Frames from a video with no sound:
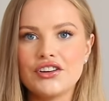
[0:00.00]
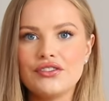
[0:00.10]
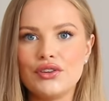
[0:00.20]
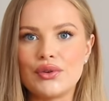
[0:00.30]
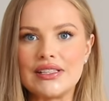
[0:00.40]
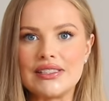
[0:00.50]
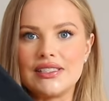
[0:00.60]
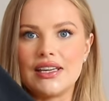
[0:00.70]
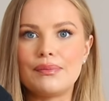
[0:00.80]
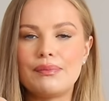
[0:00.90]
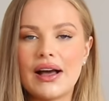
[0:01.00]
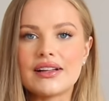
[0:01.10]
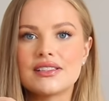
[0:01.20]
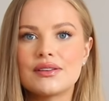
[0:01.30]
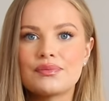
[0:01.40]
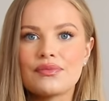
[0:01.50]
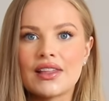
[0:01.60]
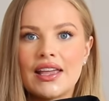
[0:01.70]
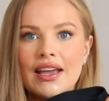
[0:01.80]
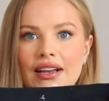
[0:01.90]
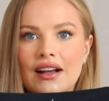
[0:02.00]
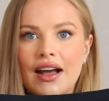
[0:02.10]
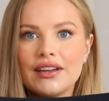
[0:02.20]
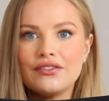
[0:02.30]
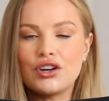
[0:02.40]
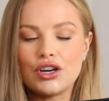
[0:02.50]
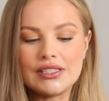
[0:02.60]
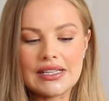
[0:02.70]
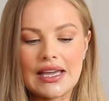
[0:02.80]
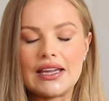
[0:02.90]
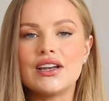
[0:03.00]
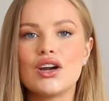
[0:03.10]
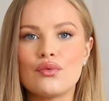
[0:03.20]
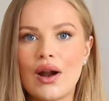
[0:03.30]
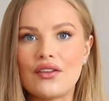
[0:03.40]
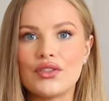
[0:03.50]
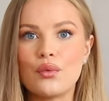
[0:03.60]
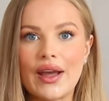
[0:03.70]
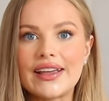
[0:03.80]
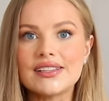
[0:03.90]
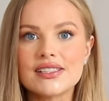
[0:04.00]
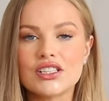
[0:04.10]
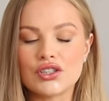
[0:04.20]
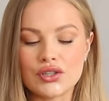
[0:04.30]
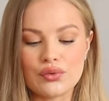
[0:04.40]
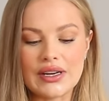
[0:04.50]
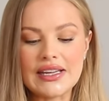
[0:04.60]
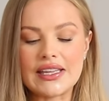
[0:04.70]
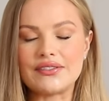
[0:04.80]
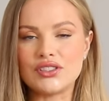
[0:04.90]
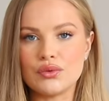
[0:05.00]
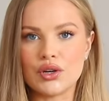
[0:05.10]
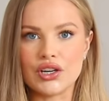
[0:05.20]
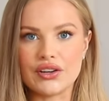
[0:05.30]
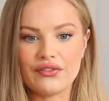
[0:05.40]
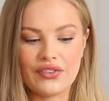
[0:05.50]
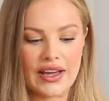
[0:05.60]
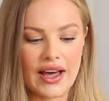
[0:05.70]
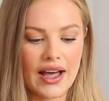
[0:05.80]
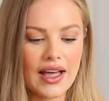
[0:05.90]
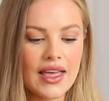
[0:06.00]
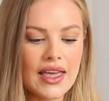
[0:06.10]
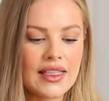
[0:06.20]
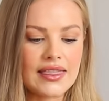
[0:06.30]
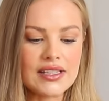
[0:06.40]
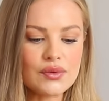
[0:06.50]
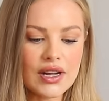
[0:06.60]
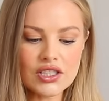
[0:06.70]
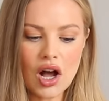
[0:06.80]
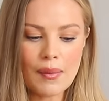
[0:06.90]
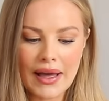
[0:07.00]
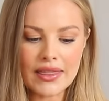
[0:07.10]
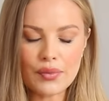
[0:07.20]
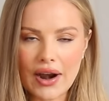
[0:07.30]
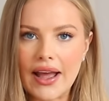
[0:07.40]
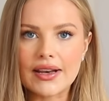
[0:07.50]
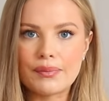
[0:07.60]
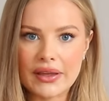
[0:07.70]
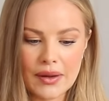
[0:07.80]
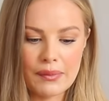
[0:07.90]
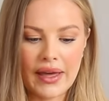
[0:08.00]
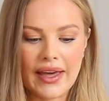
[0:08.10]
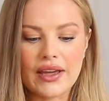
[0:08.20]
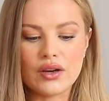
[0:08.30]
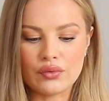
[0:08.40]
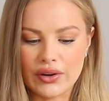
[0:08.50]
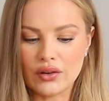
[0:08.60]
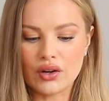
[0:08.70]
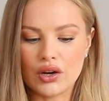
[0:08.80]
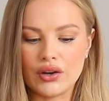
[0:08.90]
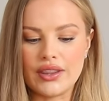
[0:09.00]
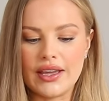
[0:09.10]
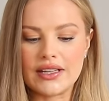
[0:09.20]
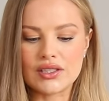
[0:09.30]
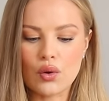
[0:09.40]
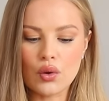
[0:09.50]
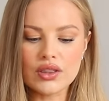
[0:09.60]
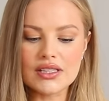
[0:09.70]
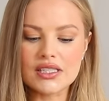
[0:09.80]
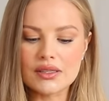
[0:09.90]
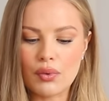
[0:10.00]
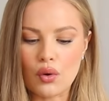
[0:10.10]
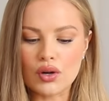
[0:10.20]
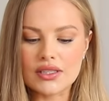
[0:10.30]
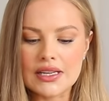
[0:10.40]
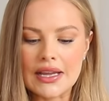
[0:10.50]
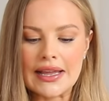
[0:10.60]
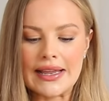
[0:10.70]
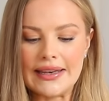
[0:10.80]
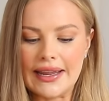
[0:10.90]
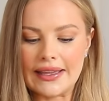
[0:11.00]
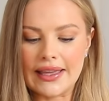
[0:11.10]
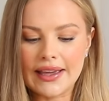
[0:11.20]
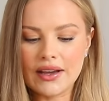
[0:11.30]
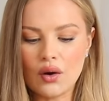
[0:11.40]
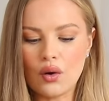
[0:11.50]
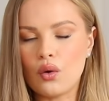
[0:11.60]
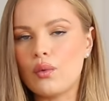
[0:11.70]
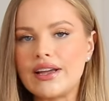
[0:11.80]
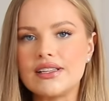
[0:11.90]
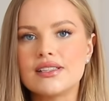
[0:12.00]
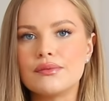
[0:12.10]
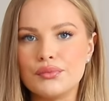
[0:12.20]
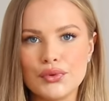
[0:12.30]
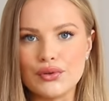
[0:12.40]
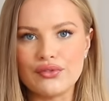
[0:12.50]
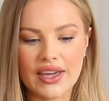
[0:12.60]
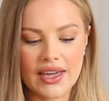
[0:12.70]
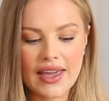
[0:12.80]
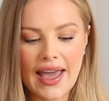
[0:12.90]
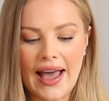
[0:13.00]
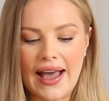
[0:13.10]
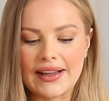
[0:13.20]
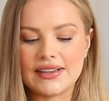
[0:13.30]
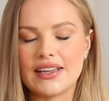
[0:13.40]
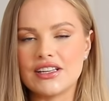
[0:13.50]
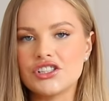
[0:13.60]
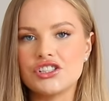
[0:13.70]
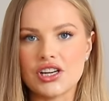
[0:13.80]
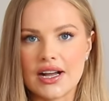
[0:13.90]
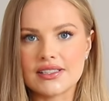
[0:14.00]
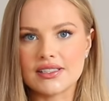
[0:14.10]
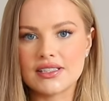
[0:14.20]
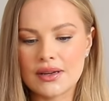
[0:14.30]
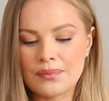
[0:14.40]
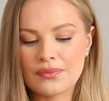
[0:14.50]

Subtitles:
don't know if you can see, but it kind of goes in around the waist, so it really gives you a good figure. These ones are by the brand Pick and Pay Real Clothing. It's called the Sport Legging Always Moving, and it is just,